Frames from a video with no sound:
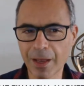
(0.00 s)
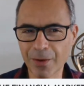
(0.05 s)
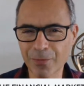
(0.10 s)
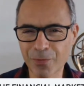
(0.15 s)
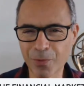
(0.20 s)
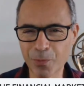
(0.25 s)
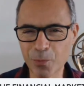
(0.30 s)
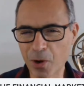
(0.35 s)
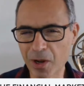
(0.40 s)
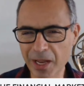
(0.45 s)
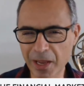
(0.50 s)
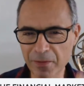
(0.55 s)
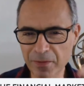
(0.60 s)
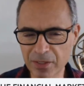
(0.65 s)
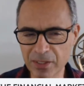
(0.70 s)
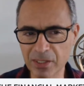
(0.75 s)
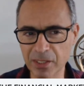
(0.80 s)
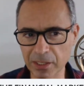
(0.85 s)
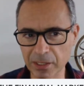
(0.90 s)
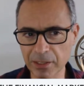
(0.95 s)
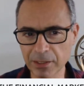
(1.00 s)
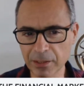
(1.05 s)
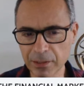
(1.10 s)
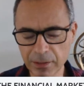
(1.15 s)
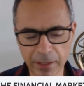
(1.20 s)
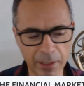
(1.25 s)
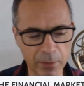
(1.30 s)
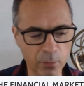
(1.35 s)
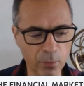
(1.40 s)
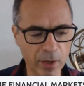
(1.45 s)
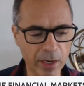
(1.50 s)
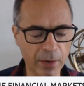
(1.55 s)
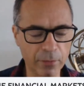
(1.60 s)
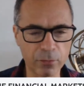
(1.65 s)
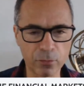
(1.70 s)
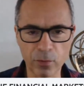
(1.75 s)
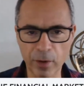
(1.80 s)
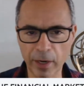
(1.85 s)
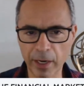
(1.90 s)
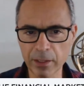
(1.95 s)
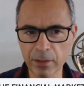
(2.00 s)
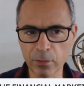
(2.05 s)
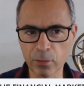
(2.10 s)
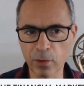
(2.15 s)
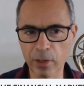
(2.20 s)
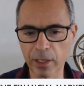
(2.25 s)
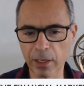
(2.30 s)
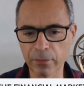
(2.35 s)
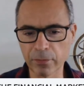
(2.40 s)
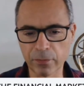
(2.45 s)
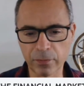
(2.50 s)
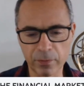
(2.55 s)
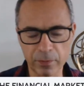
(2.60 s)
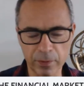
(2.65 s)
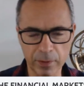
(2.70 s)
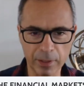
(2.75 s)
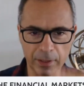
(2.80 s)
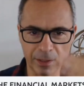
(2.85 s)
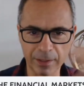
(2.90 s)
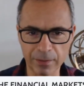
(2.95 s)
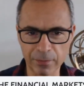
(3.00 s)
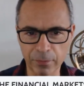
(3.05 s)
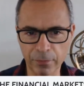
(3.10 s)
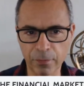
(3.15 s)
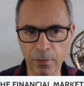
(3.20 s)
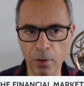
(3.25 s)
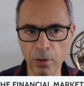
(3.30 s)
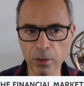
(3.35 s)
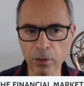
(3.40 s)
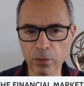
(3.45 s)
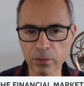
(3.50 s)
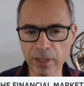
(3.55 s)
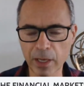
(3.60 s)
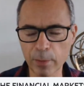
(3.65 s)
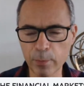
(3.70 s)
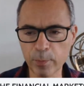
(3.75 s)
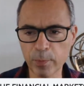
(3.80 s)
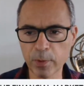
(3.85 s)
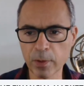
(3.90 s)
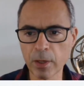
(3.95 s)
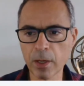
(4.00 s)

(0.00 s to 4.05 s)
From what I've seen and what I've read and what I've followed up,